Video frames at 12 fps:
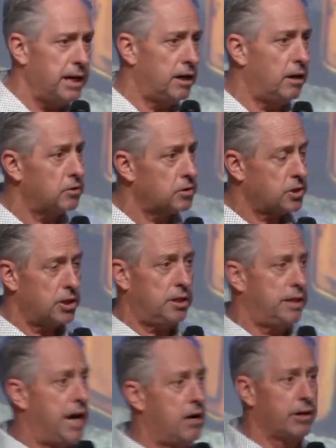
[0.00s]
And all of a
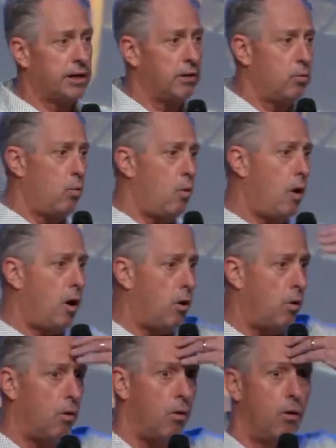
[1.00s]
sudden, now you're like,
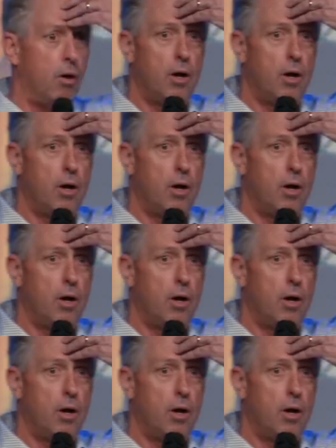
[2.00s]
whoa,